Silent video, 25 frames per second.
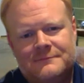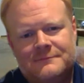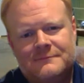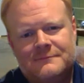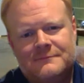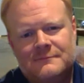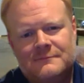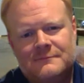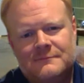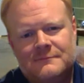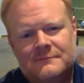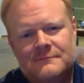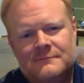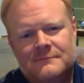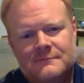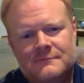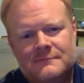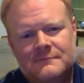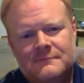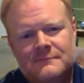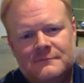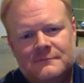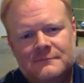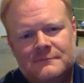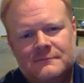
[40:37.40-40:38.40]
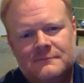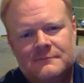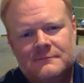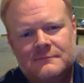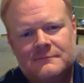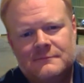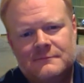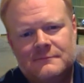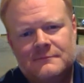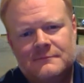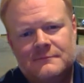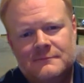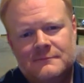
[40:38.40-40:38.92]

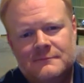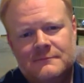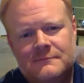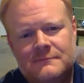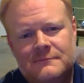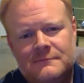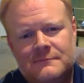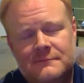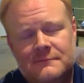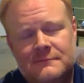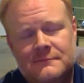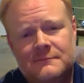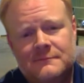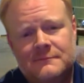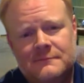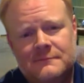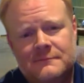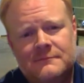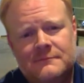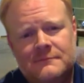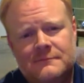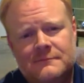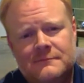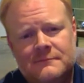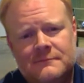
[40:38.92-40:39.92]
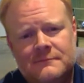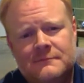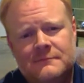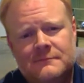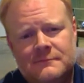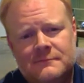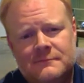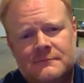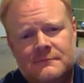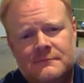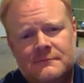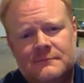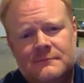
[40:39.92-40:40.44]

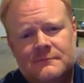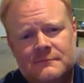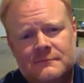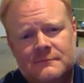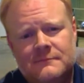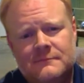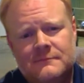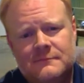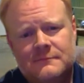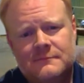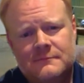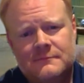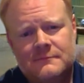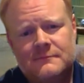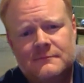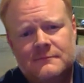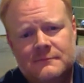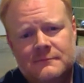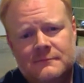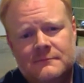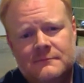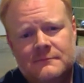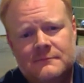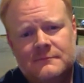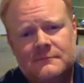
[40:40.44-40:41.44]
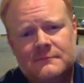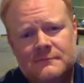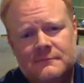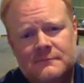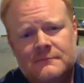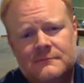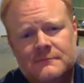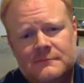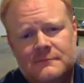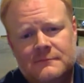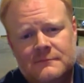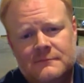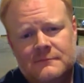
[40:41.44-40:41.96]

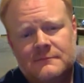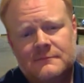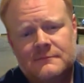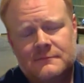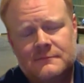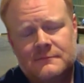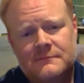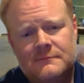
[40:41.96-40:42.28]
[no speech]